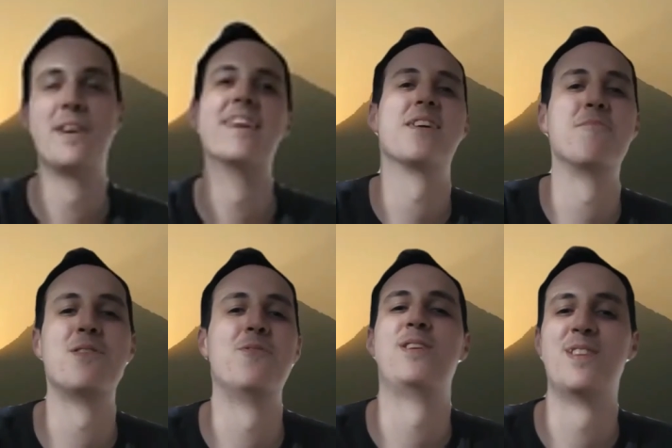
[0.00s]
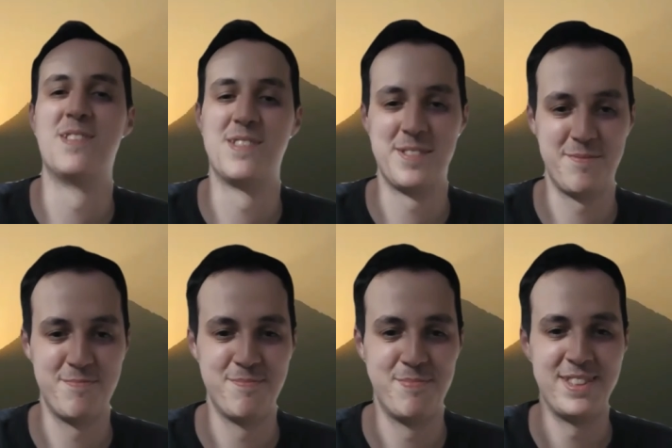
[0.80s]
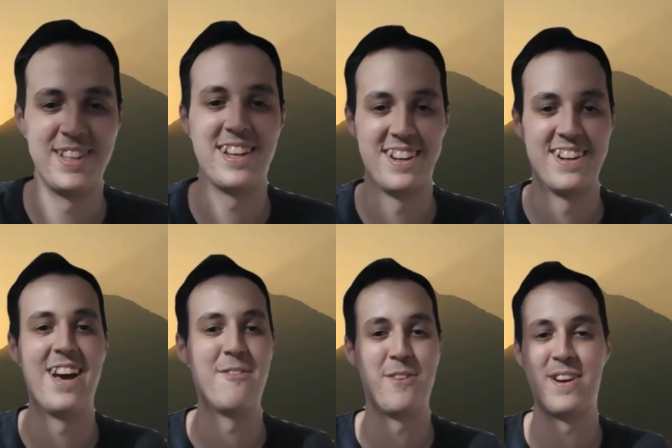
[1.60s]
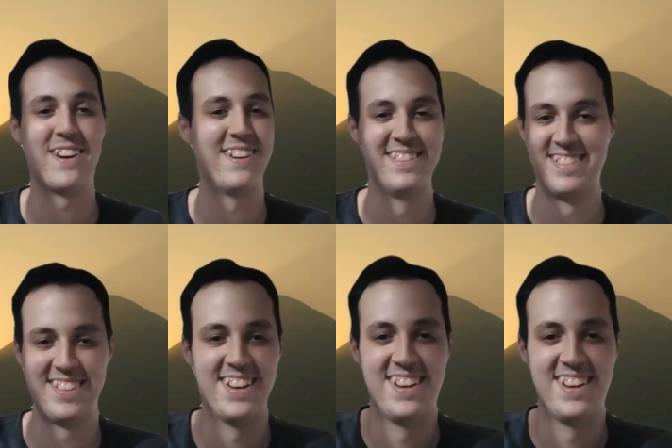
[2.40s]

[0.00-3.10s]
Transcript: because I'm living this particular life, I can't,